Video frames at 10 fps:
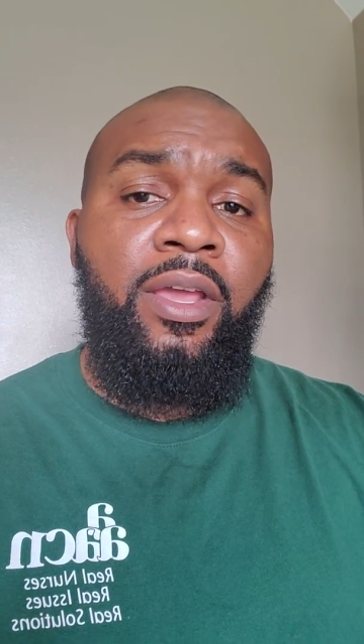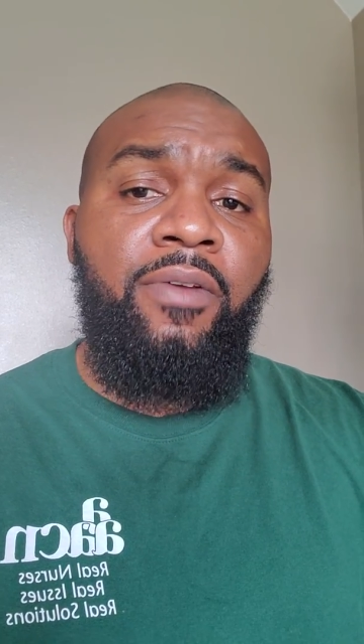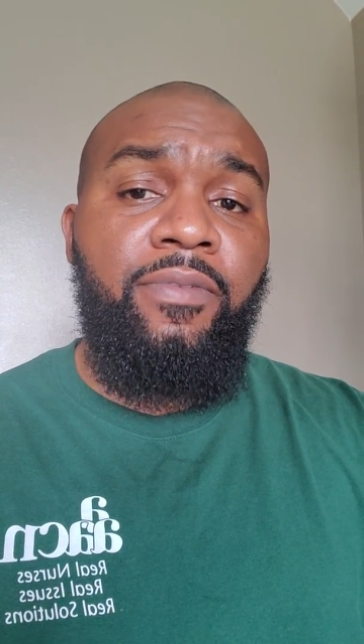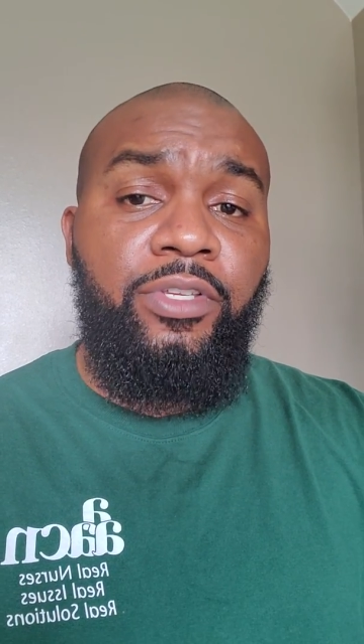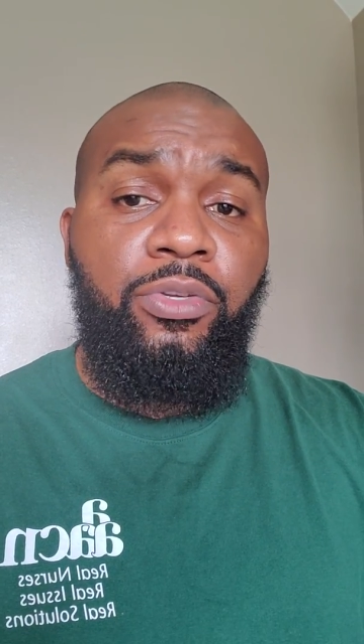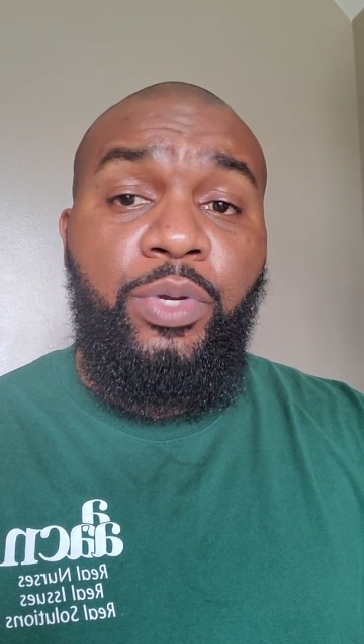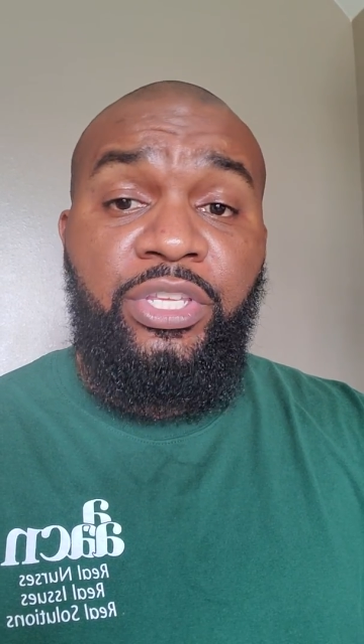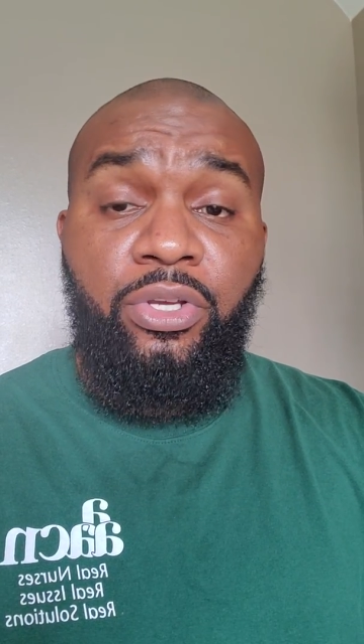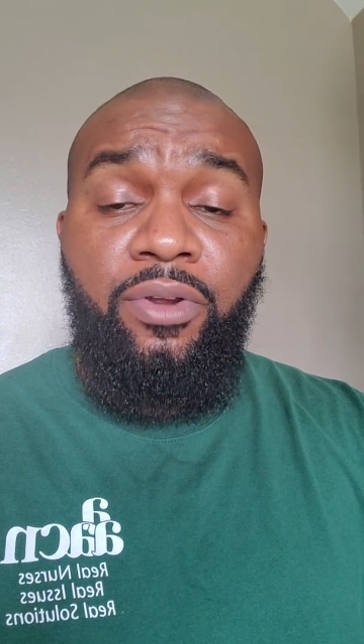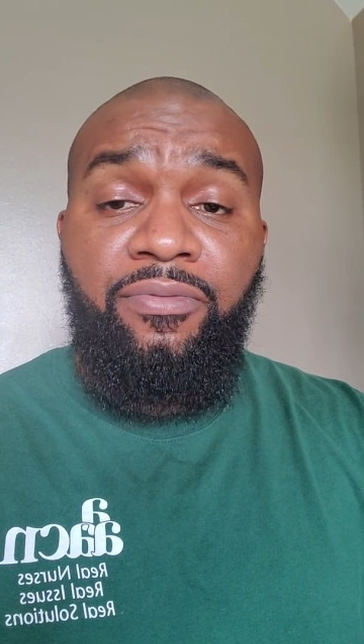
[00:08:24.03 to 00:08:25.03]
for you and
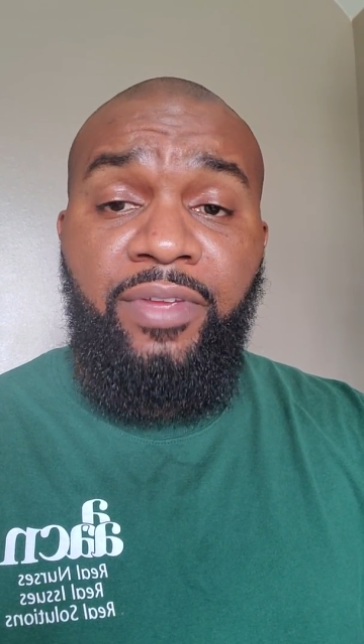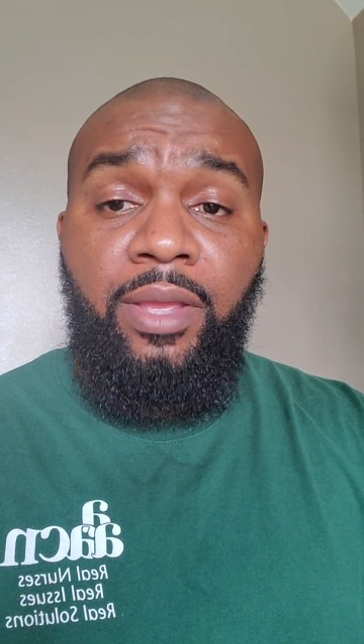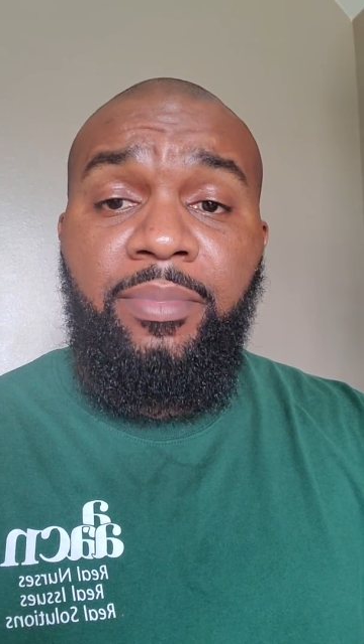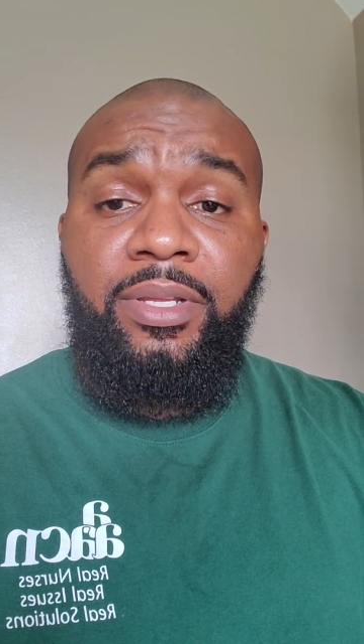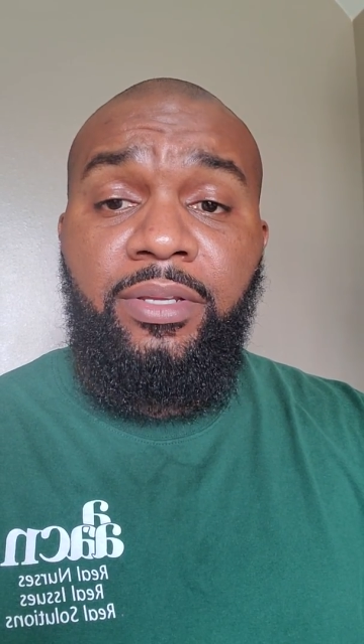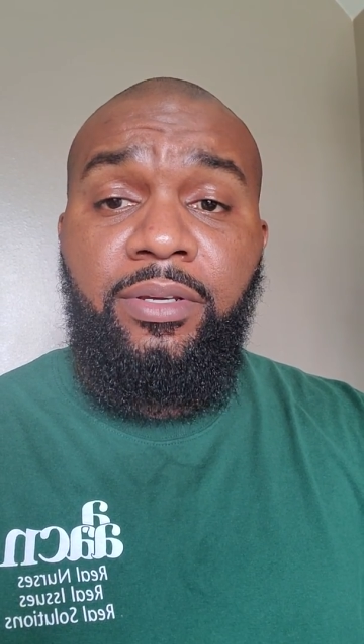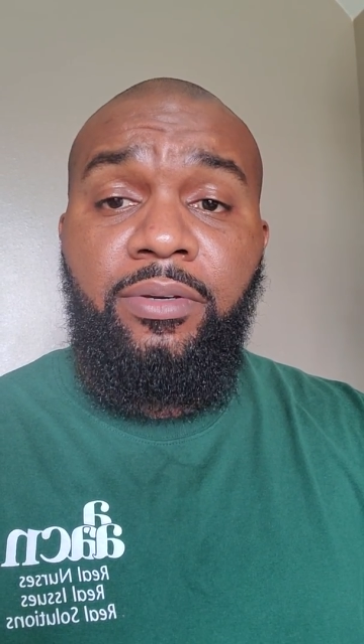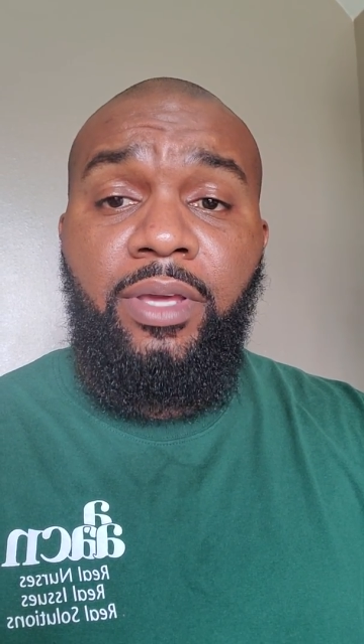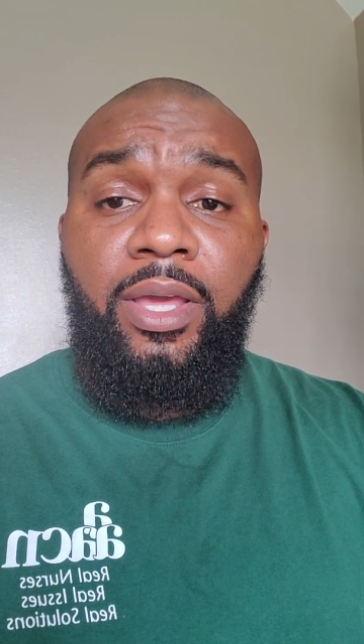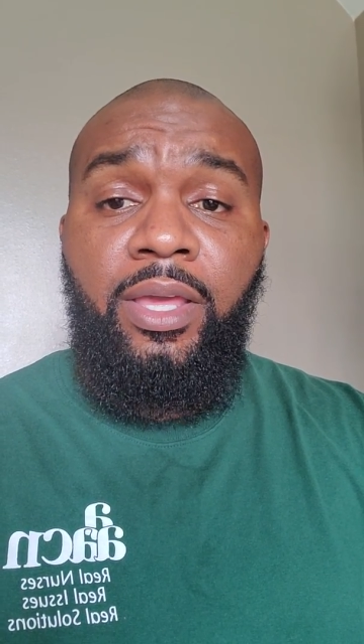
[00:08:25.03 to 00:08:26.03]
your family,
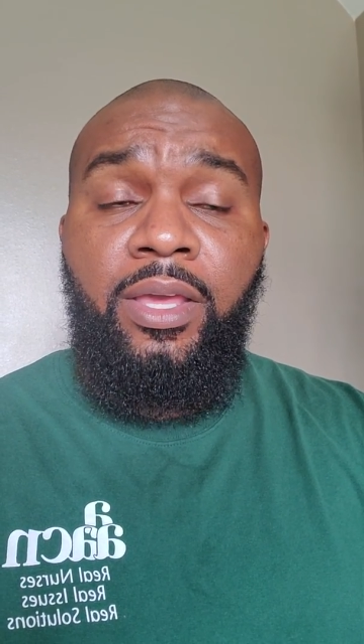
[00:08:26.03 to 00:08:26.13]
okay?